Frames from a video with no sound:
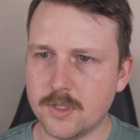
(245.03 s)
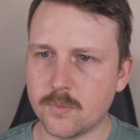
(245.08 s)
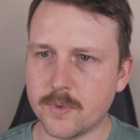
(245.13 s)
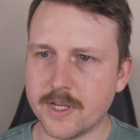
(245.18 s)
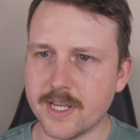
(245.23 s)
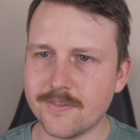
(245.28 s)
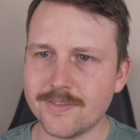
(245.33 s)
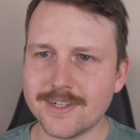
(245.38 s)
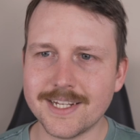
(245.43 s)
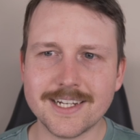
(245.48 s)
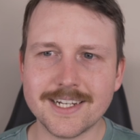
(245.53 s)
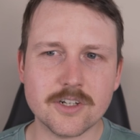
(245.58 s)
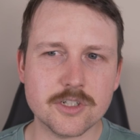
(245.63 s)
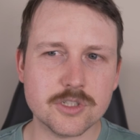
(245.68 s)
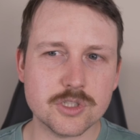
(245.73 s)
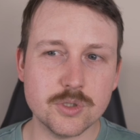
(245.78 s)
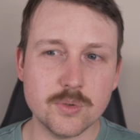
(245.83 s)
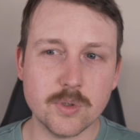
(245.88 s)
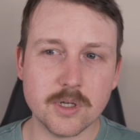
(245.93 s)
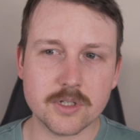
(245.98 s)
We haven't hit our
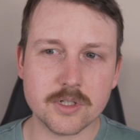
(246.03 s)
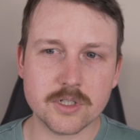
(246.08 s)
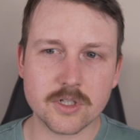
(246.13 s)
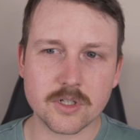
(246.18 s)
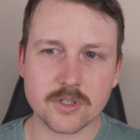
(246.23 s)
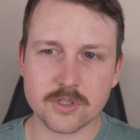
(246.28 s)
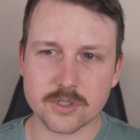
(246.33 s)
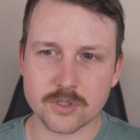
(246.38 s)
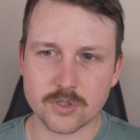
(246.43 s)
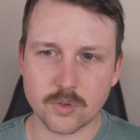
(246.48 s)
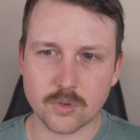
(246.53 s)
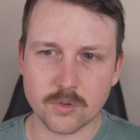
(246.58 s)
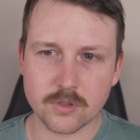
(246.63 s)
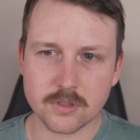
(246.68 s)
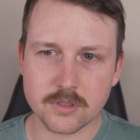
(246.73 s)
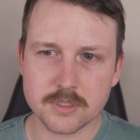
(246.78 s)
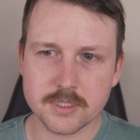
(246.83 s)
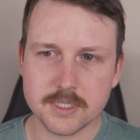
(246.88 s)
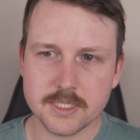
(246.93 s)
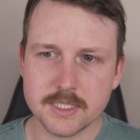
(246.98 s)
$200
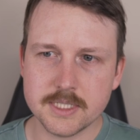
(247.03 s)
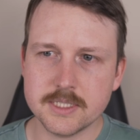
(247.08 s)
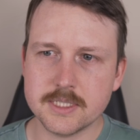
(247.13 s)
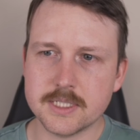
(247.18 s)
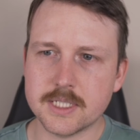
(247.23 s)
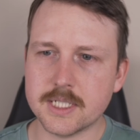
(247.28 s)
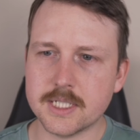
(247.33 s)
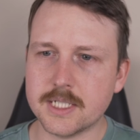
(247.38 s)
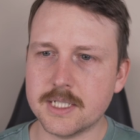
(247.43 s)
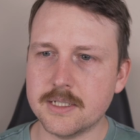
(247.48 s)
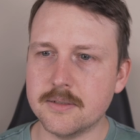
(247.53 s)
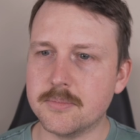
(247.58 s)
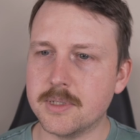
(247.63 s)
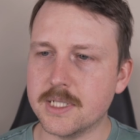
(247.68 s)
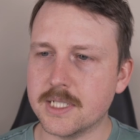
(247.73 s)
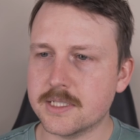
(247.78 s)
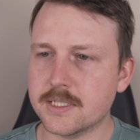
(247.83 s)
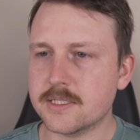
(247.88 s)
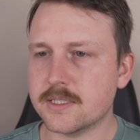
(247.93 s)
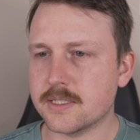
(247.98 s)
goal,
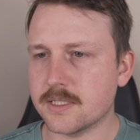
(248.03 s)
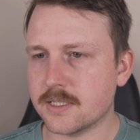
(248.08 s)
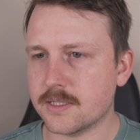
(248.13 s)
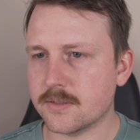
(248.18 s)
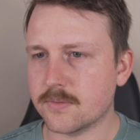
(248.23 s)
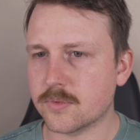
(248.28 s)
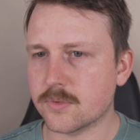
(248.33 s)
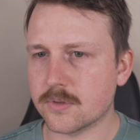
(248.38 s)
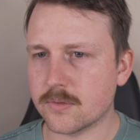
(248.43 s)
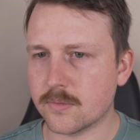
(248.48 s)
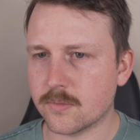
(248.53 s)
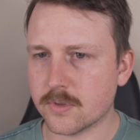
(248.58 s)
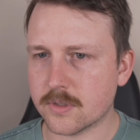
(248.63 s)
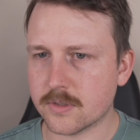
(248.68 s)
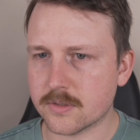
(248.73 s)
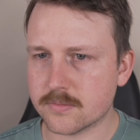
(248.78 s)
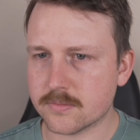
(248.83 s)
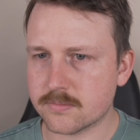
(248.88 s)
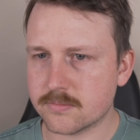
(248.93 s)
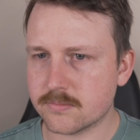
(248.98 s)
but we're